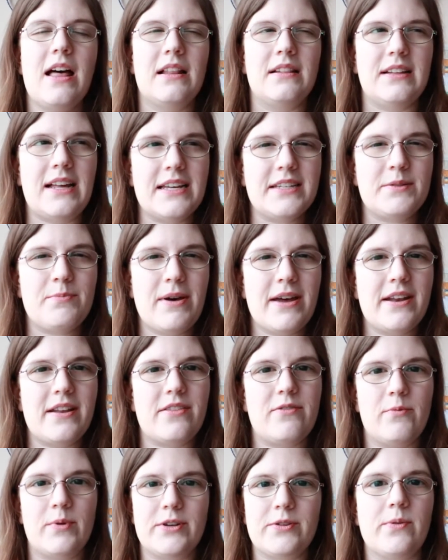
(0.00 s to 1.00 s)
Last
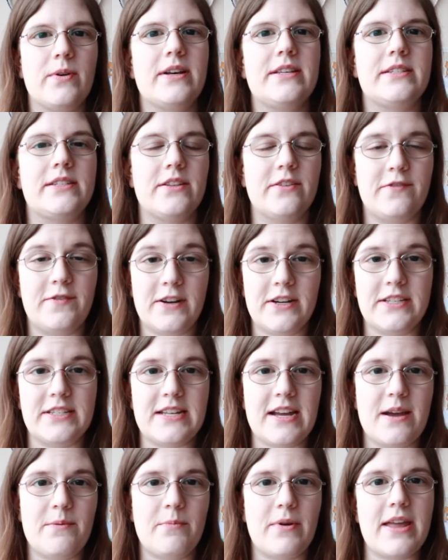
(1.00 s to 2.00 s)
month, which was the first
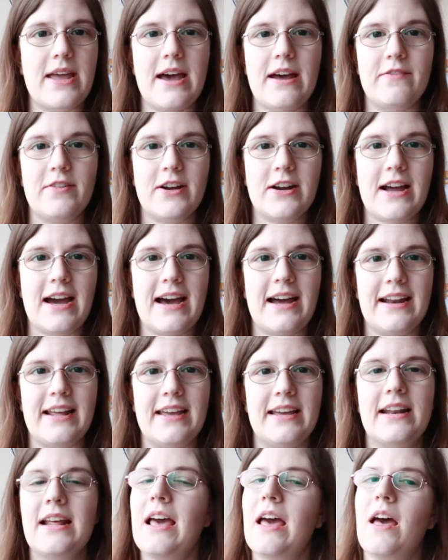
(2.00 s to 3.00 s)
time we ever got
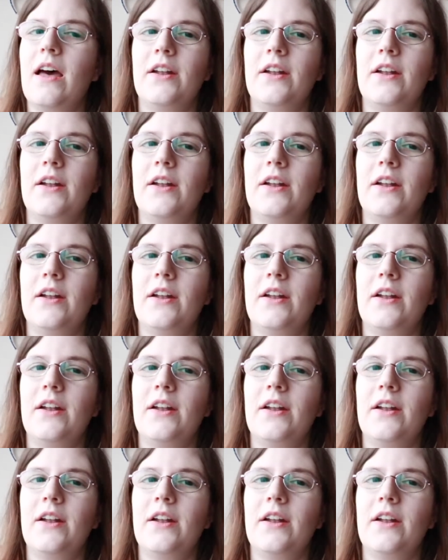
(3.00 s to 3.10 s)
it,